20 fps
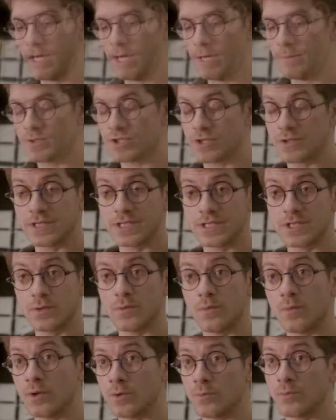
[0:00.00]
So this is
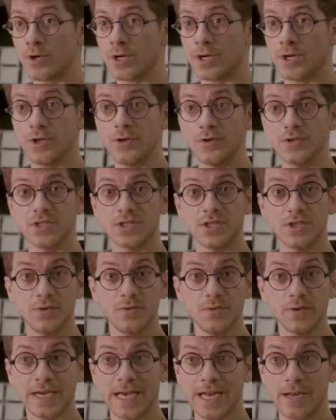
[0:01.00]
the one we're going to use
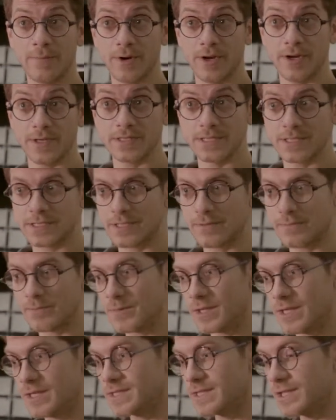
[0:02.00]
to calibrate our system.
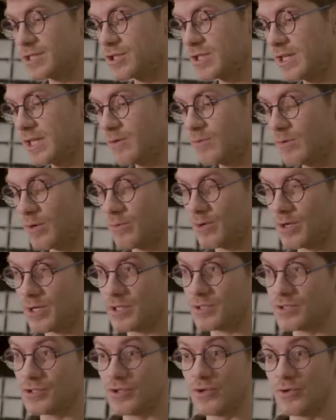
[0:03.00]
Essentially what we're going
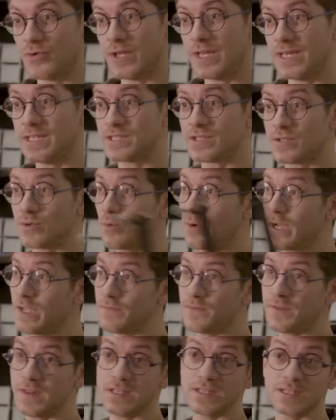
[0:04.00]
to do is
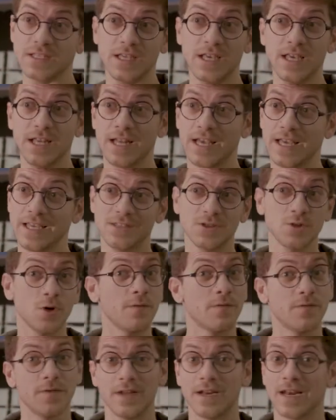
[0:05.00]
wave this in a
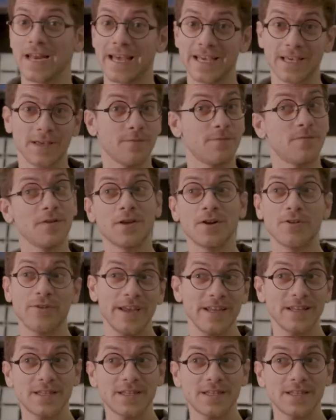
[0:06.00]
dolphin-like figure-8